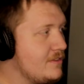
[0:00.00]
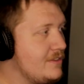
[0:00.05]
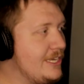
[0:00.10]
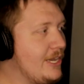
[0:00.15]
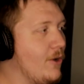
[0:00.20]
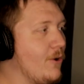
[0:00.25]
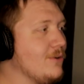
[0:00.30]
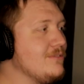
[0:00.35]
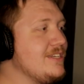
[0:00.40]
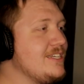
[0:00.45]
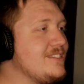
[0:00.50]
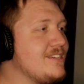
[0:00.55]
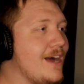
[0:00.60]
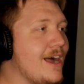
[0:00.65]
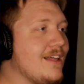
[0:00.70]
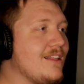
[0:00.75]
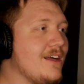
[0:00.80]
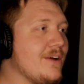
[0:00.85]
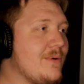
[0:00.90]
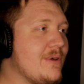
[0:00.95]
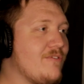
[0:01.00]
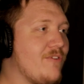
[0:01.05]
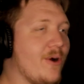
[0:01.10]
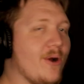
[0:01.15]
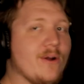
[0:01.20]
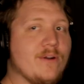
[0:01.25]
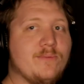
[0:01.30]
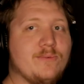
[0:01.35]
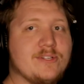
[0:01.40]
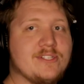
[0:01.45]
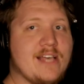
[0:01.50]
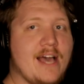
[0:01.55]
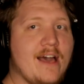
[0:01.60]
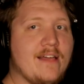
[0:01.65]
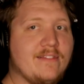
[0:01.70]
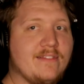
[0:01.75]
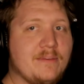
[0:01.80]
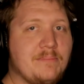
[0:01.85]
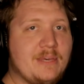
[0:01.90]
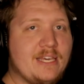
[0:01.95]
The only dialogue we've heard was
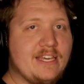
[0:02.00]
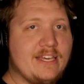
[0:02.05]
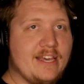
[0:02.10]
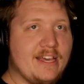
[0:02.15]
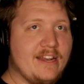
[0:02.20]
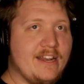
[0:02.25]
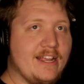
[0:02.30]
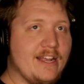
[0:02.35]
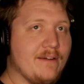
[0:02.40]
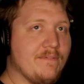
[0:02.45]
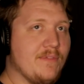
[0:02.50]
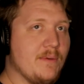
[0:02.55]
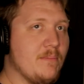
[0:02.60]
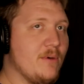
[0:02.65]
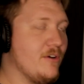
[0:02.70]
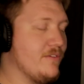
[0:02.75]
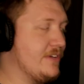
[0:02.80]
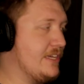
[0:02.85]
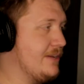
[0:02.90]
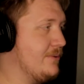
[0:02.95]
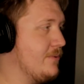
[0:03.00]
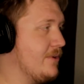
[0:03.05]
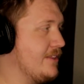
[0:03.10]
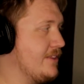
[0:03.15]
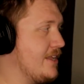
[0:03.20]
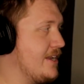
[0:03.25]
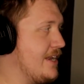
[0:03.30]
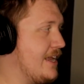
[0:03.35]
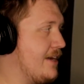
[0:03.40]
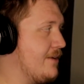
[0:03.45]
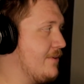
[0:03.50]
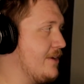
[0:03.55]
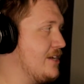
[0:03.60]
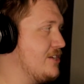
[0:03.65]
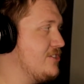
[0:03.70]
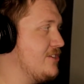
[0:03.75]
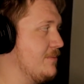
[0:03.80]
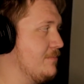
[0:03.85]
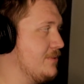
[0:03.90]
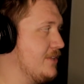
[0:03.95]
at the beginning of the movie when the
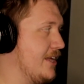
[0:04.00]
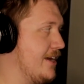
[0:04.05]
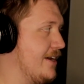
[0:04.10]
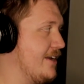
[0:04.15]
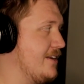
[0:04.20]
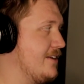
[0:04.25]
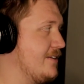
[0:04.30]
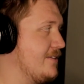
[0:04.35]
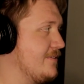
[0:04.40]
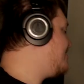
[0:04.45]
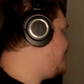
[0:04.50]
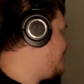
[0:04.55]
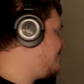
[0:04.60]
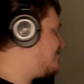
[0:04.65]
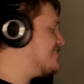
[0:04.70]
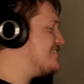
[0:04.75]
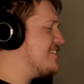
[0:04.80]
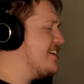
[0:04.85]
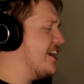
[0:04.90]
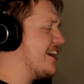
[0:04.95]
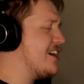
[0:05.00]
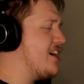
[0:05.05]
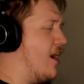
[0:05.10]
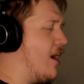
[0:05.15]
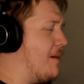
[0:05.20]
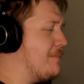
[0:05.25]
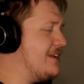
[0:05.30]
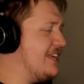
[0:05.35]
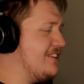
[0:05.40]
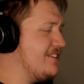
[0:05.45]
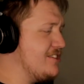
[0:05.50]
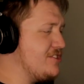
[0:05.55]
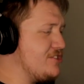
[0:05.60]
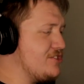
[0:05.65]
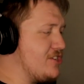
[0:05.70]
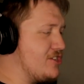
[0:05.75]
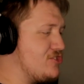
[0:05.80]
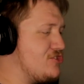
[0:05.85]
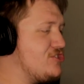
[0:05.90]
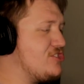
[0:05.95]
narration played. This isn't a comedy. This
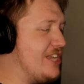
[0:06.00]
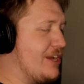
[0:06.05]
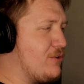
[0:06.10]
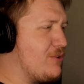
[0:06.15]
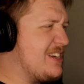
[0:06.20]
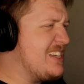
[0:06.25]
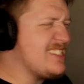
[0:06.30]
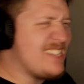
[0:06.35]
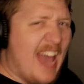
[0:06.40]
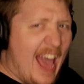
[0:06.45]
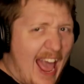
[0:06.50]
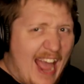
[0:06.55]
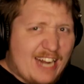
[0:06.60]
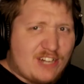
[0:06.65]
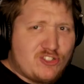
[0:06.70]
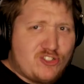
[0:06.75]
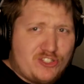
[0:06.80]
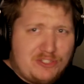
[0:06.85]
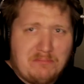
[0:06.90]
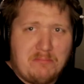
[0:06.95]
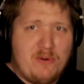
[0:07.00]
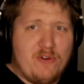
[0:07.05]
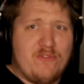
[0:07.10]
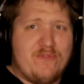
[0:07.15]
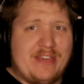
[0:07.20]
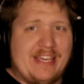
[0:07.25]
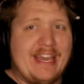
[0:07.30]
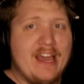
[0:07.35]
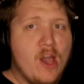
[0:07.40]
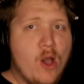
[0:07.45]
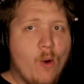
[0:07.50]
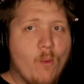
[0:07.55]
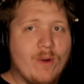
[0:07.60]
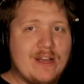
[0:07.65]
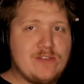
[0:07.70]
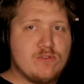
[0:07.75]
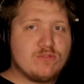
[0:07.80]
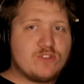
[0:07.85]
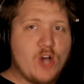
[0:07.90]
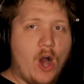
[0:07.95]
is a serious action movie.
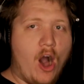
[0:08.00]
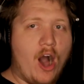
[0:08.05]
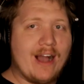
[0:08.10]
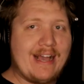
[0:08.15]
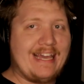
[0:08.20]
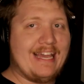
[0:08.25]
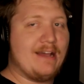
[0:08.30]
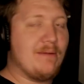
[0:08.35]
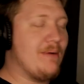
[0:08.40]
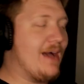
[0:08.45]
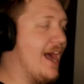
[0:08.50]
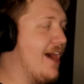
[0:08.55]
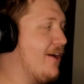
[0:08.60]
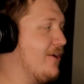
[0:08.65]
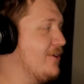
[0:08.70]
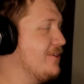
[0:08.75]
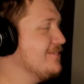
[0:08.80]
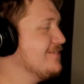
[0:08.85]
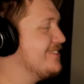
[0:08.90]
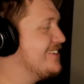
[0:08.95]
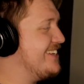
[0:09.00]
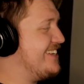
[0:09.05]
What are you talking about?